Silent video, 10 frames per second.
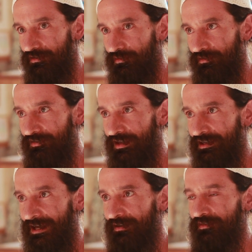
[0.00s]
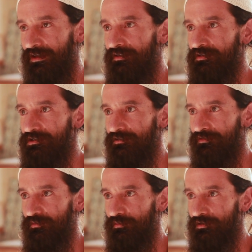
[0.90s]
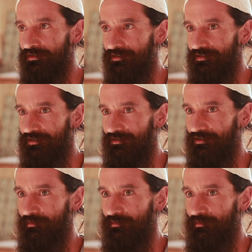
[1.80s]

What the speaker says: so it's sending out the energy into the world that